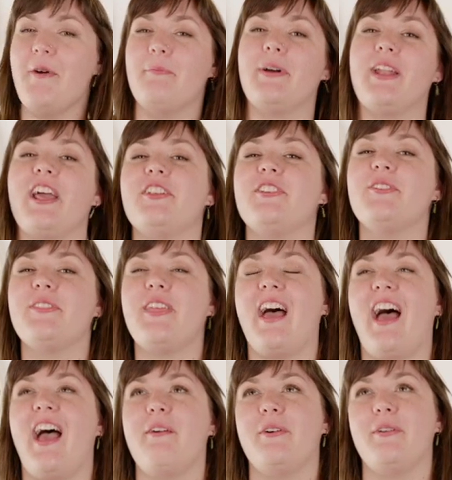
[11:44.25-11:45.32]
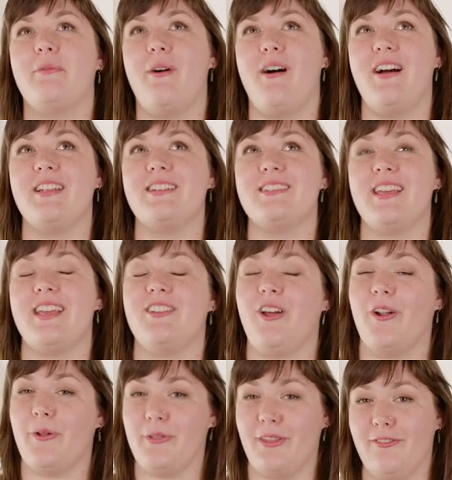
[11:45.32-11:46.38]
But I knew that I would want it
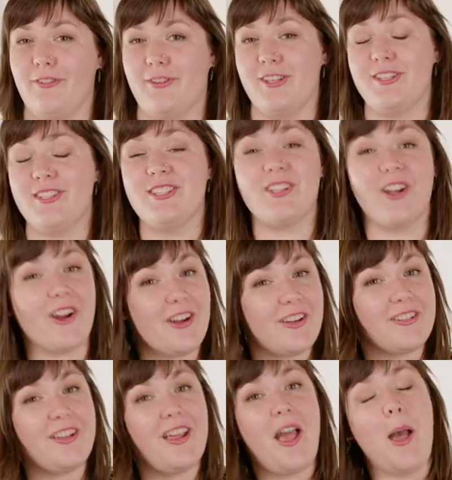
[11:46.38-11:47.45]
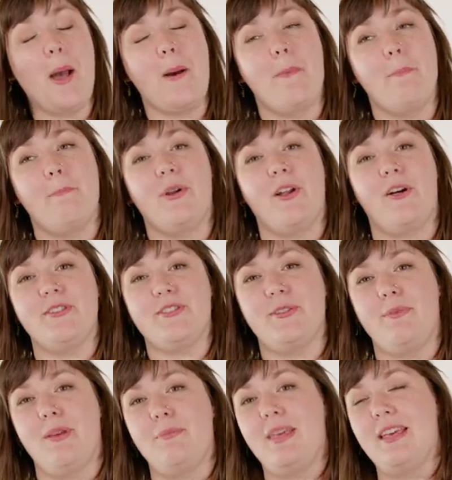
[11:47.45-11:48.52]
not only for this skirt, but also
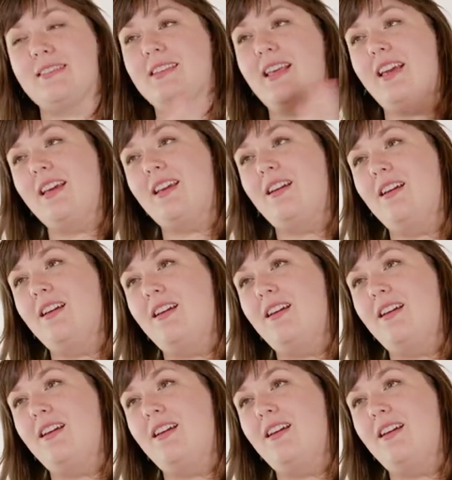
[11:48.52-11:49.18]
maybe as like